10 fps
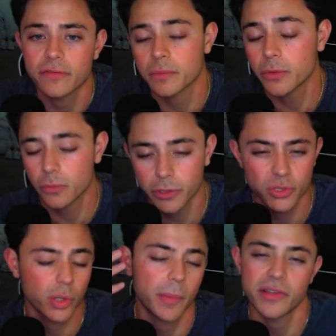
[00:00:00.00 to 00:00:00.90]
someone were to
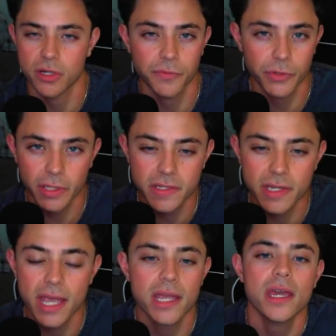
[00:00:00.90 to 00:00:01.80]
join my server, let's
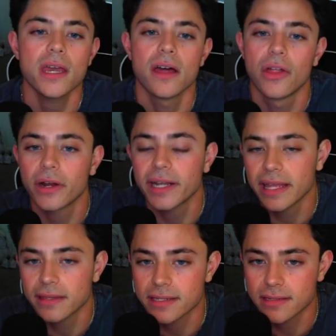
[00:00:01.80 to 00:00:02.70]
say, they're going to
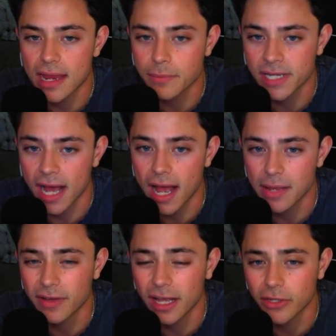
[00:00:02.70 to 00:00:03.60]
get the same
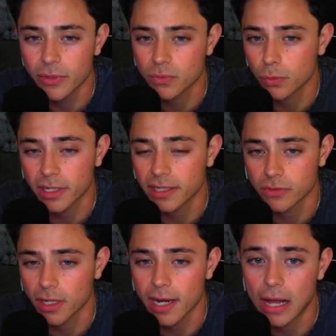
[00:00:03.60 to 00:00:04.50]
time value as what it is
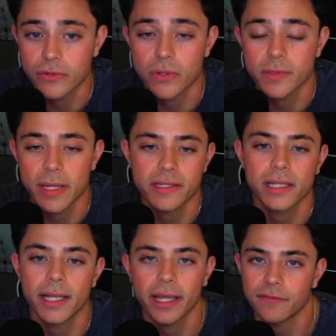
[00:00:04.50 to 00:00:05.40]
right now. So it's
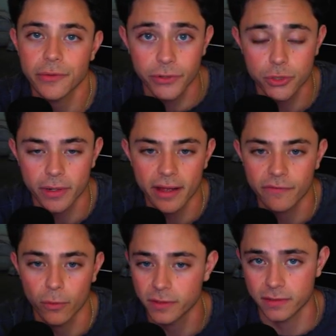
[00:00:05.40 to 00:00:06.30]
basically like if they were to join at
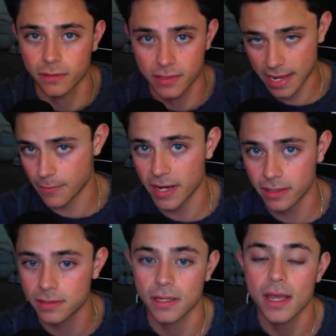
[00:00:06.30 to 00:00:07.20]
four ten
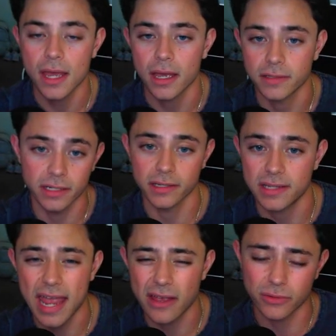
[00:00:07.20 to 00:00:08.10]
minutes, it's going to
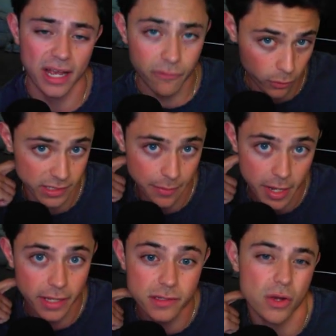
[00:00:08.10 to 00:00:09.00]
say it was at four ten
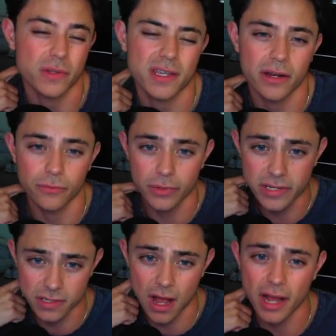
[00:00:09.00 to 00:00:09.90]
minutes. So it's going to
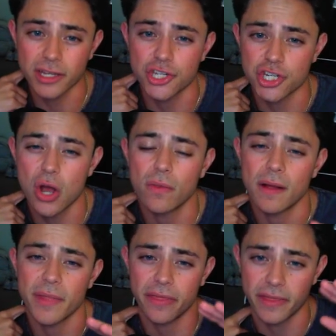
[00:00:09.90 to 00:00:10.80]
restock and show them that